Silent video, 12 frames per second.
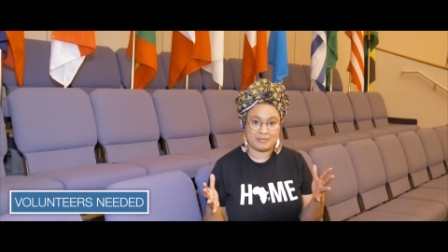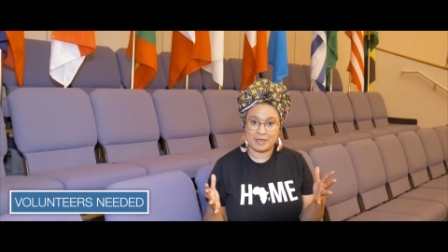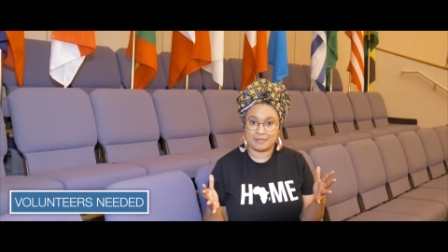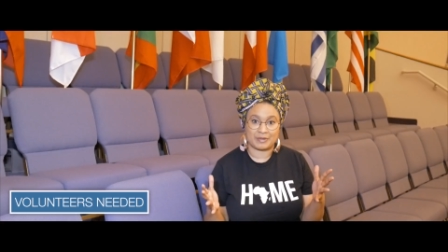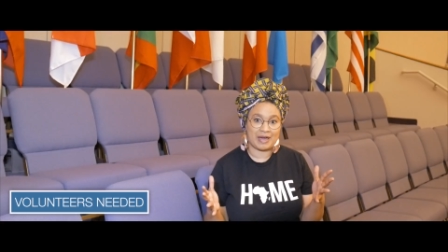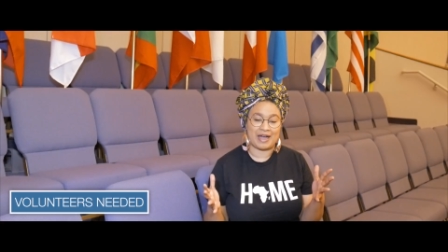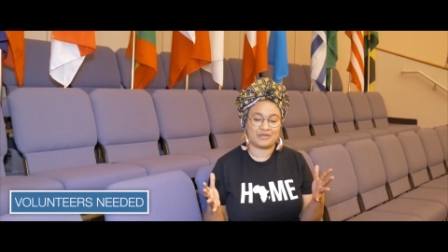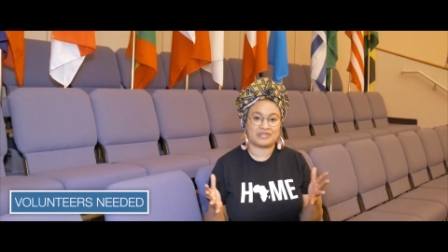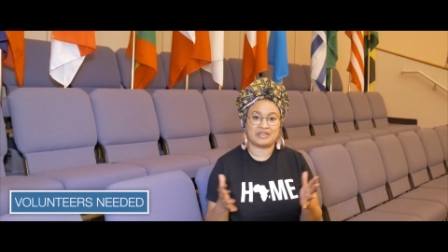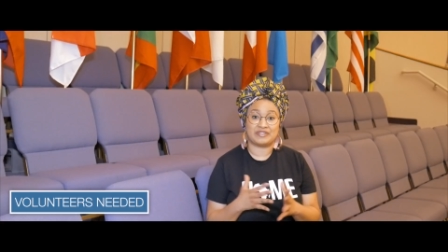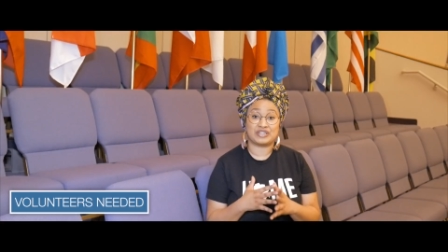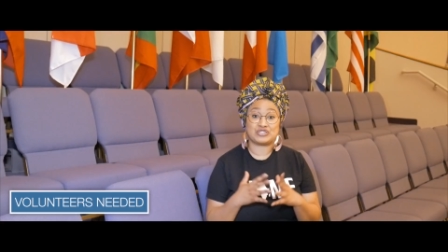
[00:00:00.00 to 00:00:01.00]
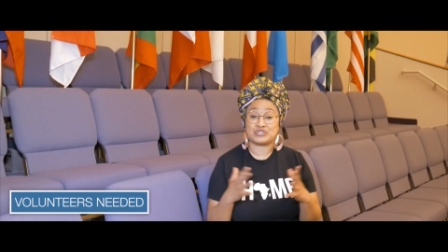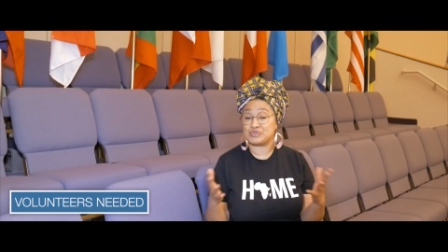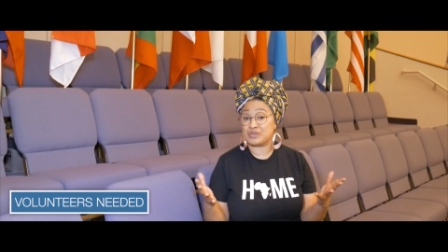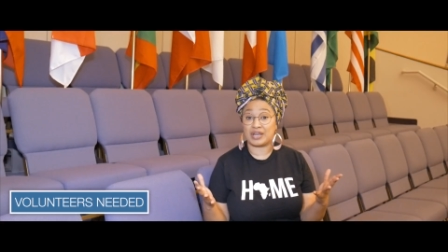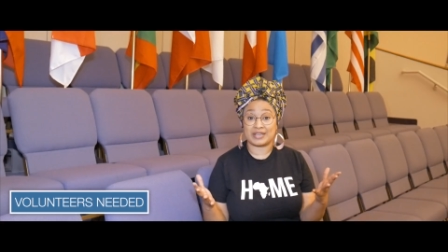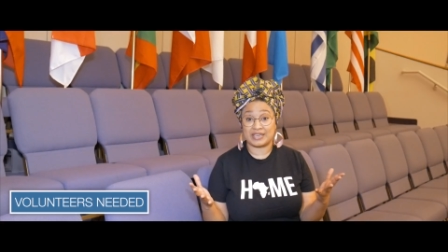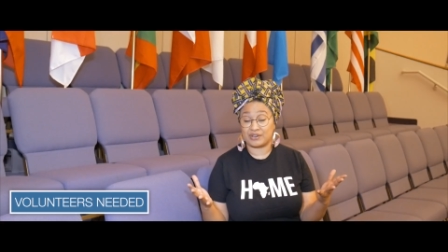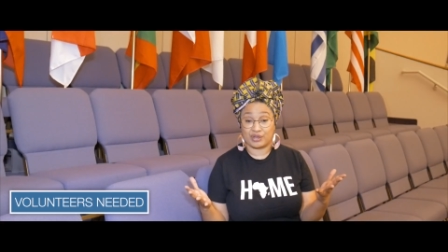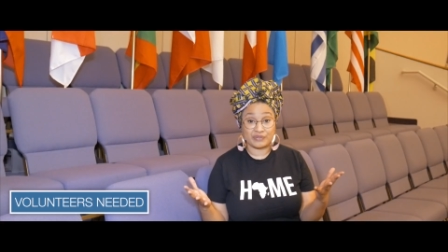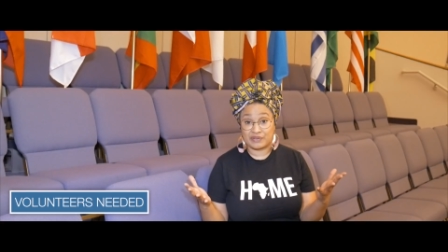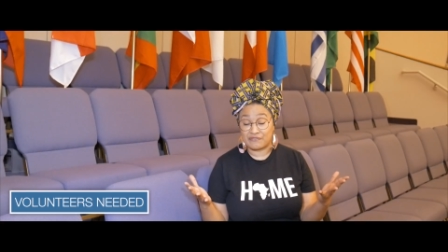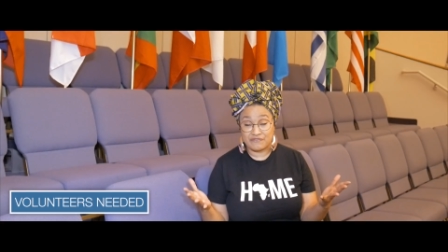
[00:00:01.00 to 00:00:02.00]
people out there that do not get
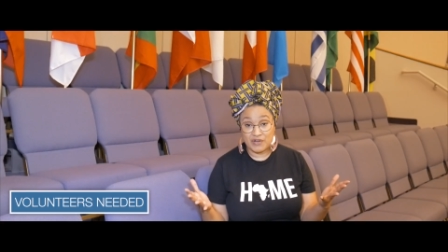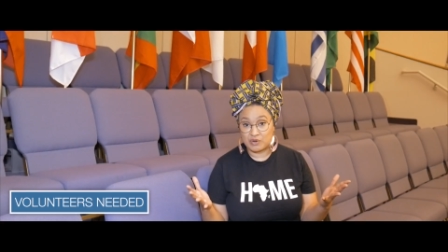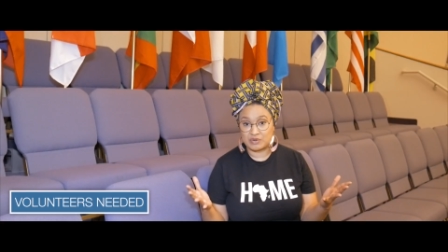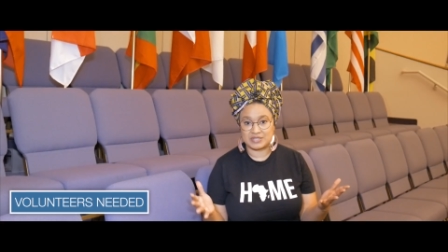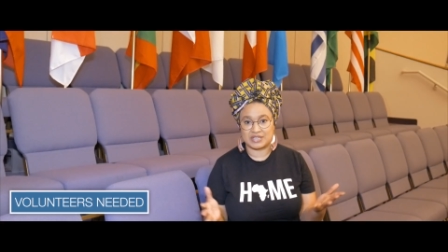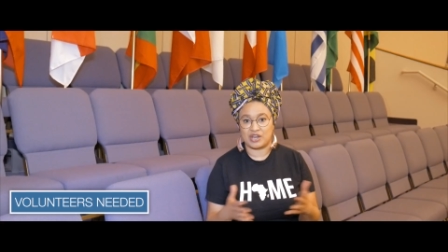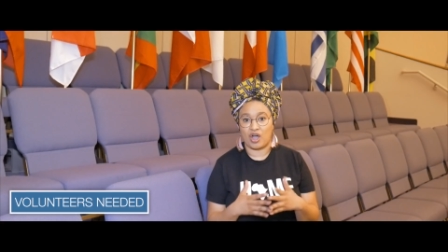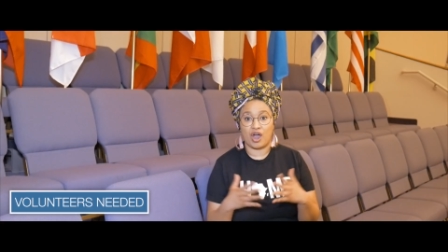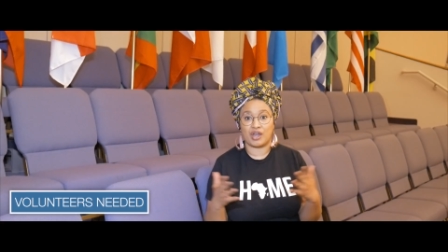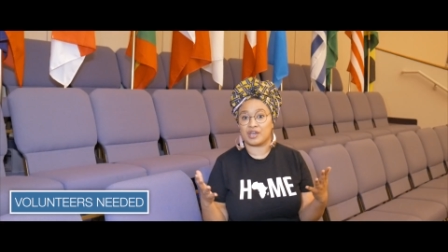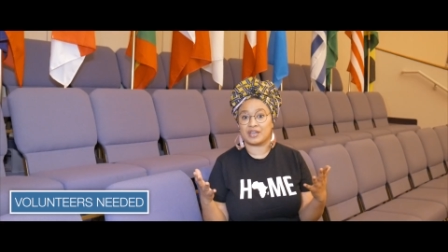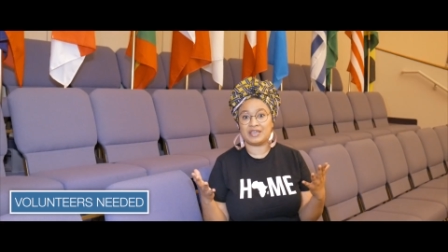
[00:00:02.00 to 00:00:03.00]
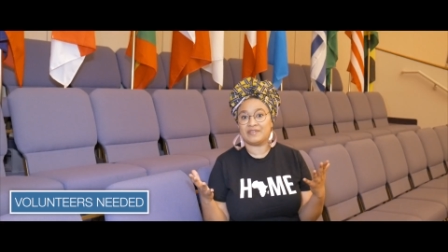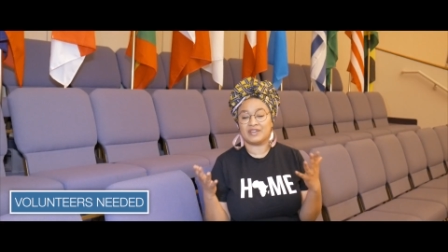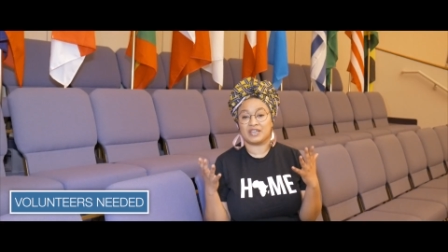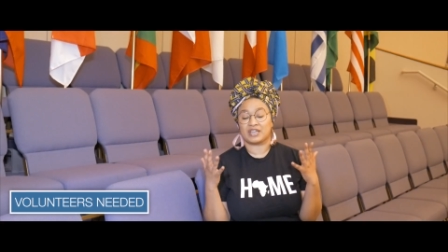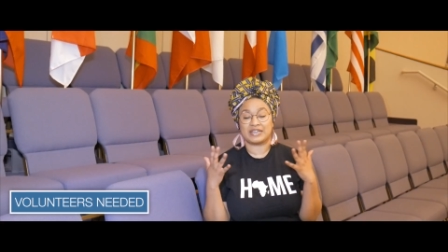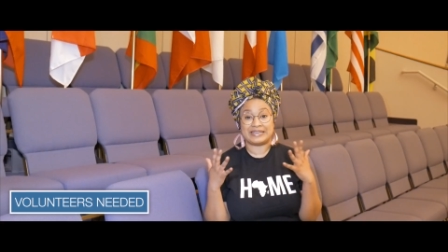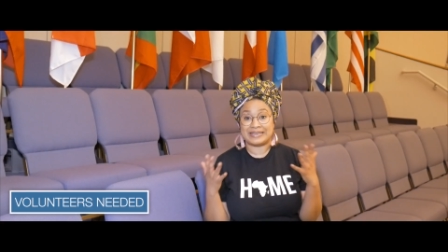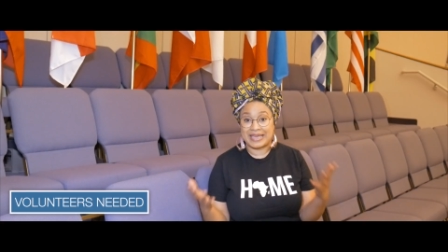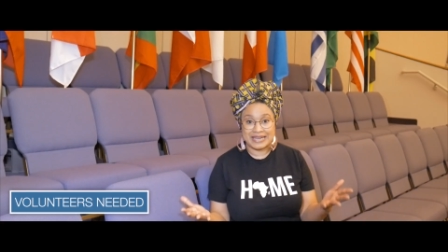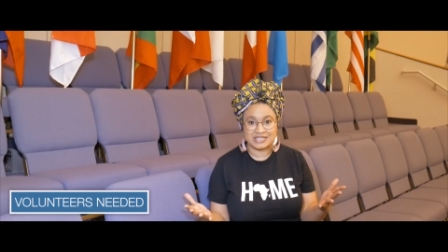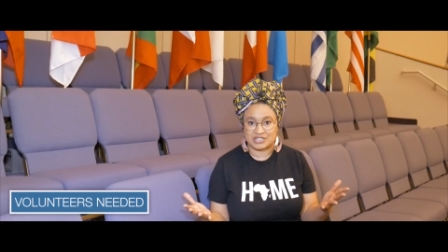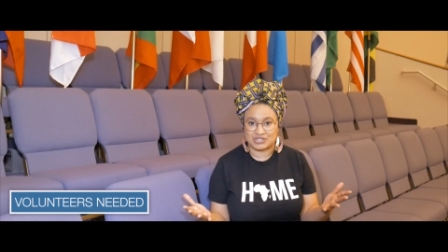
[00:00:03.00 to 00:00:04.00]
on their phones and are not even
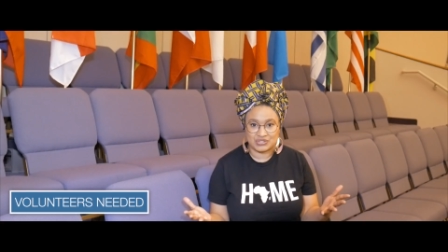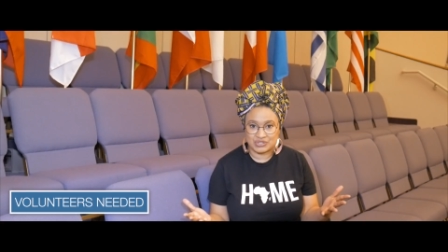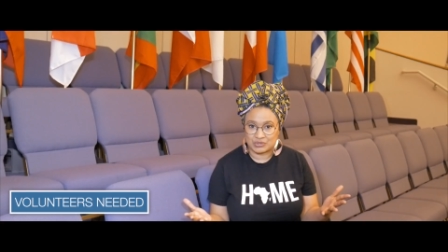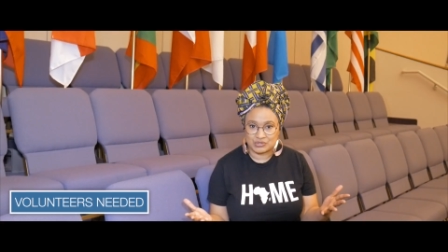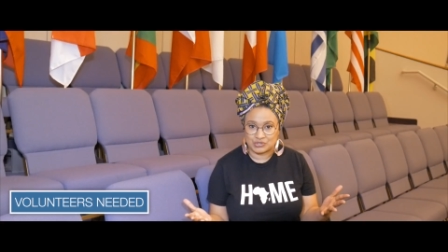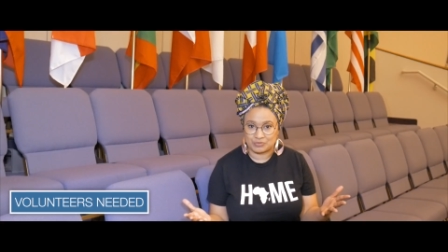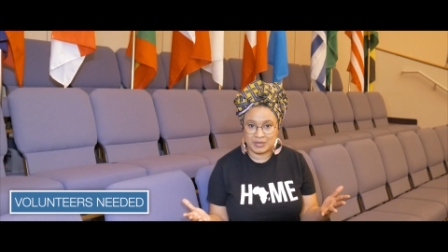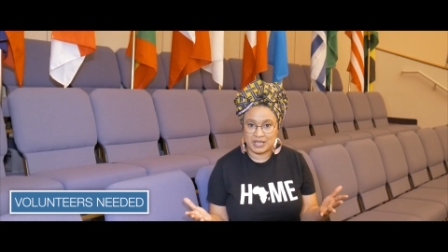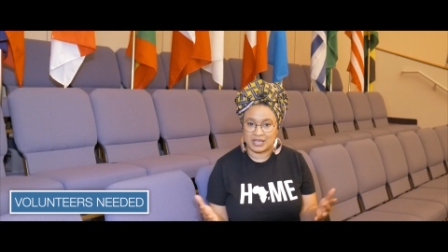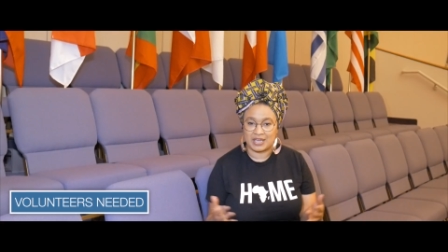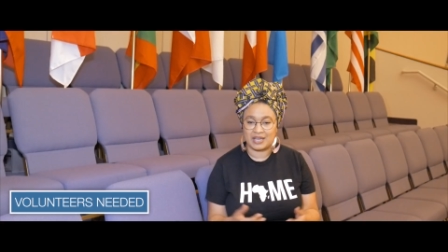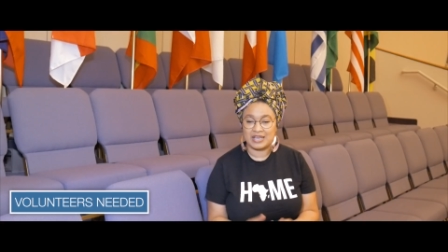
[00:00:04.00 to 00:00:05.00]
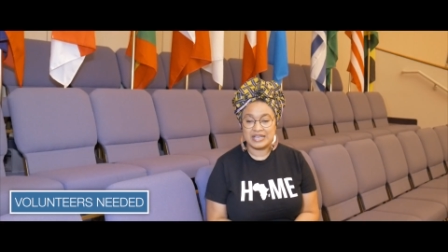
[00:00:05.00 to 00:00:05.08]
connected to social media.